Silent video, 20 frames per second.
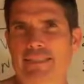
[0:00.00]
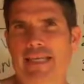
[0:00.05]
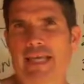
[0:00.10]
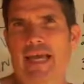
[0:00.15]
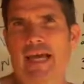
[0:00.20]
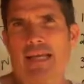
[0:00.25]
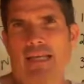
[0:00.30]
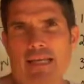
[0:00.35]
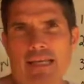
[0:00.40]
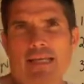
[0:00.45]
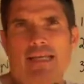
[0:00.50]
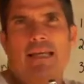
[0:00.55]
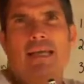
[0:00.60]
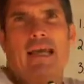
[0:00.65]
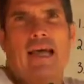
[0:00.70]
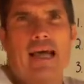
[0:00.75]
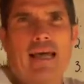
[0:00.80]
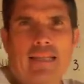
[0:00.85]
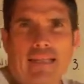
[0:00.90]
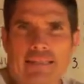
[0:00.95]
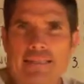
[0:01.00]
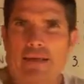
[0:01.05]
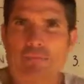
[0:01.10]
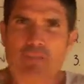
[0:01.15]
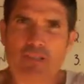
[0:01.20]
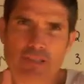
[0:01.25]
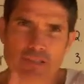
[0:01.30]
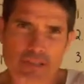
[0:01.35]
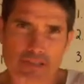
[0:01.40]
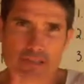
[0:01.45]
down and let's have
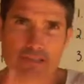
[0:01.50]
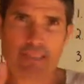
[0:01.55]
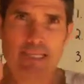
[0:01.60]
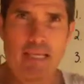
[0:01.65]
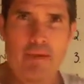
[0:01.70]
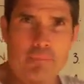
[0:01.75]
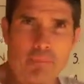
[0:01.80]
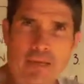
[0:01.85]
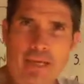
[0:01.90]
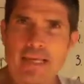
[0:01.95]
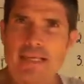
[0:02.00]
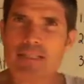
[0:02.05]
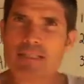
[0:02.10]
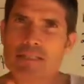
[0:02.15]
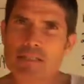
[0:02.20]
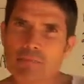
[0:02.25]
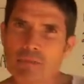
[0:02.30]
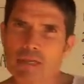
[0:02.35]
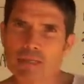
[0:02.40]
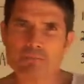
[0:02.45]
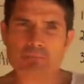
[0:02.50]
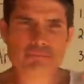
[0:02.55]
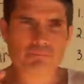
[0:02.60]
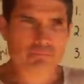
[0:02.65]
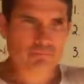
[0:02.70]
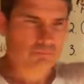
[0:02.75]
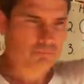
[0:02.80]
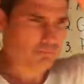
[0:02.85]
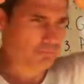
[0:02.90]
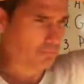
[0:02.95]
this deep, intimate
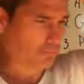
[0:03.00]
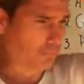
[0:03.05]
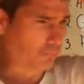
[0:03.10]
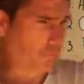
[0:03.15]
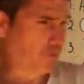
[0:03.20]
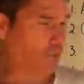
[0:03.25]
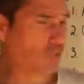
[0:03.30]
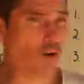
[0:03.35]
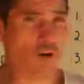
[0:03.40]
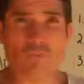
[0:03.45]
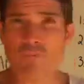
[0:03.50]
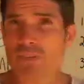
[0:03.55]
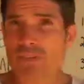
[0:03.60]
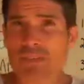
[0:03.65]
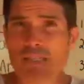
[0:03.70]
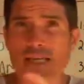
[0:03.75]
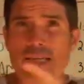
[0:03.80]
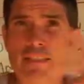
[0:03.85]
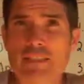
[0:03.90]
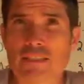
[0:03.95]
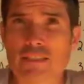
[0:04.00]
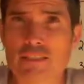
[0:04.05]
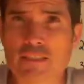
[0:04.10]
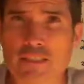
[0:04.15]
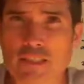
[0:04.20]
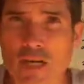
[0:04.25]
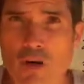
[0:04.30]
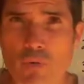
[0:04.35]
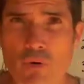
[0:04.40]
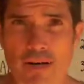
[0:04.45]

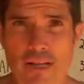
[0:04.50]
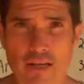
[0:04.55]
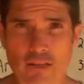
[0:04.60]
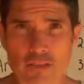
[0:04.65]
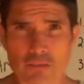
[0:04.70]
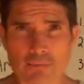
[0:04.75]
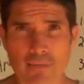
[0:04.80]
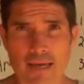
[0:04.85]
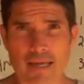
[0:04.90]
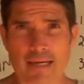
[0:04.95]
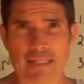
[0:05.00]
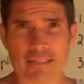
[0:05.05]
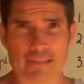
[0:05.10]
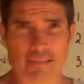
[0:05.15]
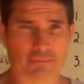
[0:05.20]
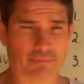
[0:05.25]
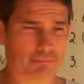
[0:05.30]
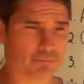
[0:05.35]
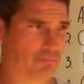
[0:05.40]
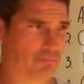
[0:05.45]
conversations. No one else matters.